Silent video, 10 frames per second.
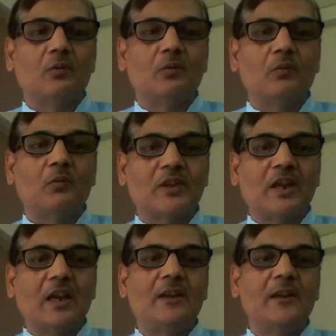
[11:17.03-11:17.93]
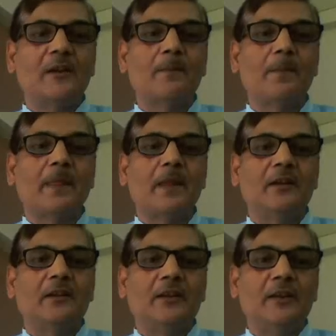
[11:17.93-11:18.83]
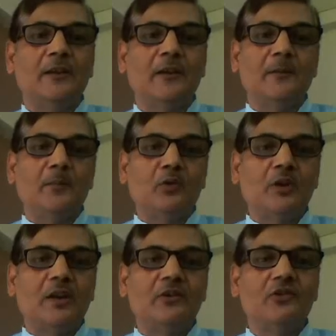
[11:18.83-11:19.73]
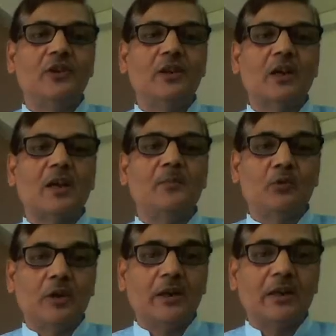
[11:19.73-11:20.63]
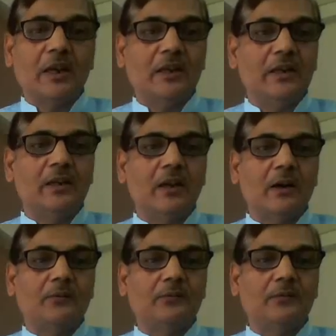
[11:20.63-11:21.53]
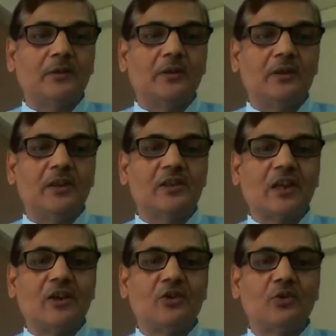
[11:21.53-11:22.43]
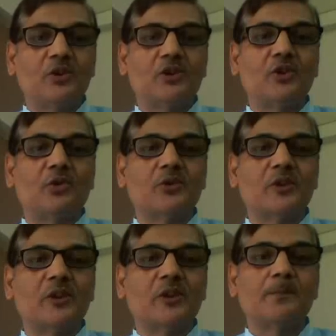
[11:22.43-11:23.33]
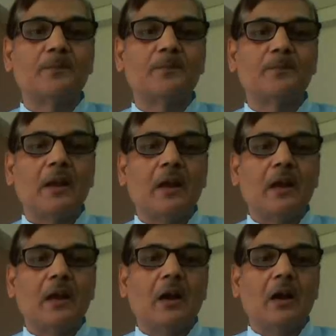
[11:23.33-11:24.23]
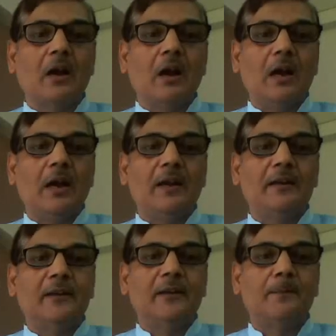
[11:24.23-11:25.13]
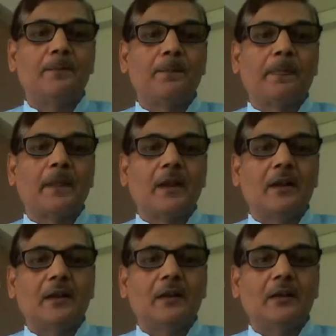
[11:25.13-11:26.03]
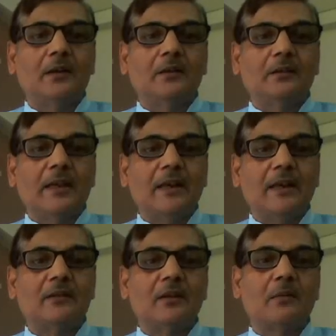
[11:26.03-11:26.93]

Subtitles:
was carrying the mutant gene or mutant allele of this Dyschondrosteosis, and that